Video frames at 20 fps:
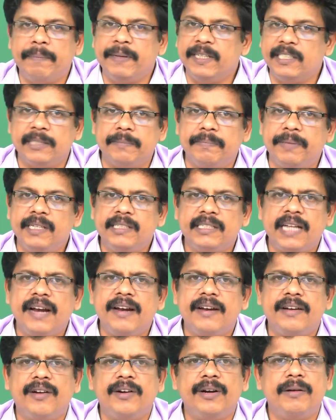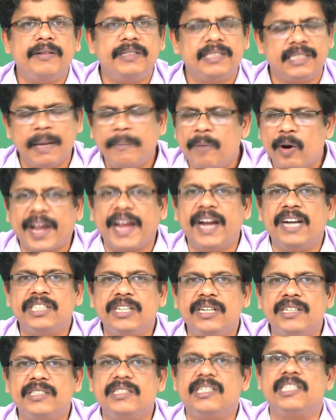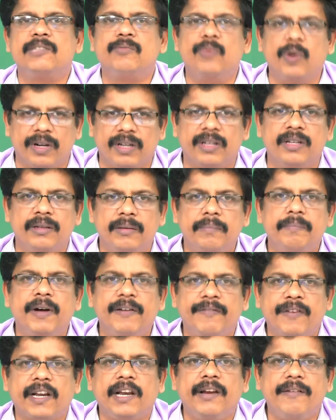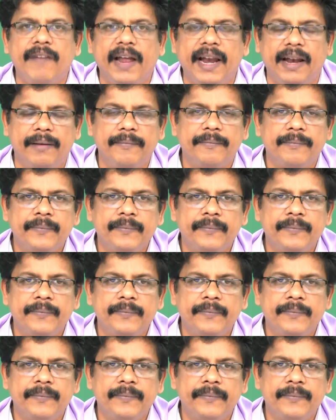principles, and on some occasions this work perfectly well,